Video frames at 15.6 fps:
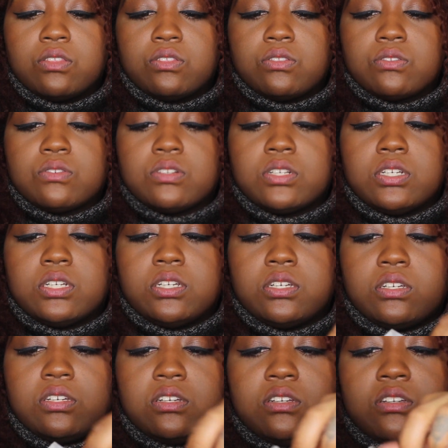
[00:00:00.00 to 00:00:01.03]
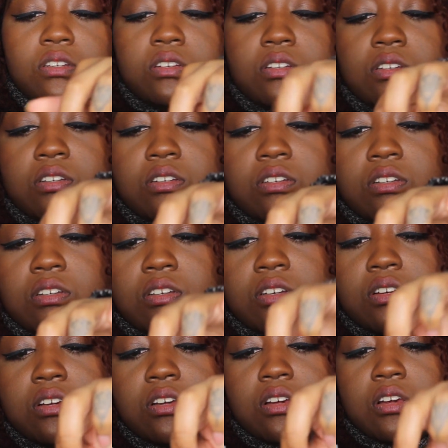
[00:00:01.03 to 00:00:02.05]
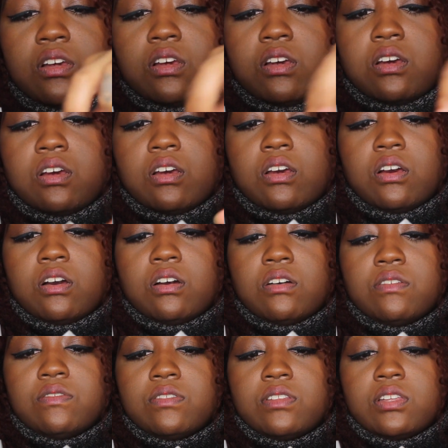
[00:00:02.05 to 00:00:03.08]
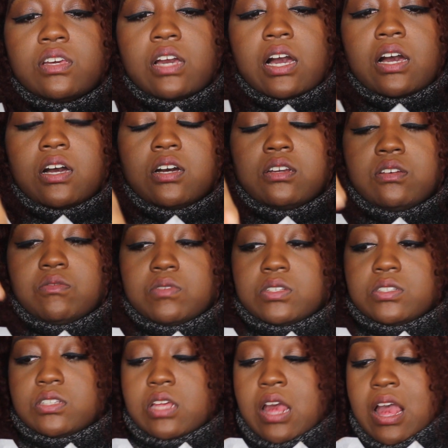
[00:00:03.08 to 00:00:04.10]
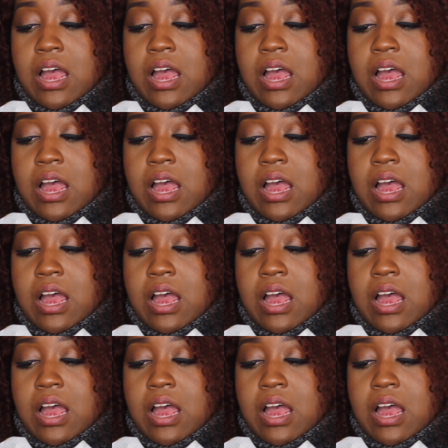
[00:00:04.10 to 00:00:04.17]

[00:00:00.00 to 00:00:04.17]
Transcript: 3 of the hot honey ones.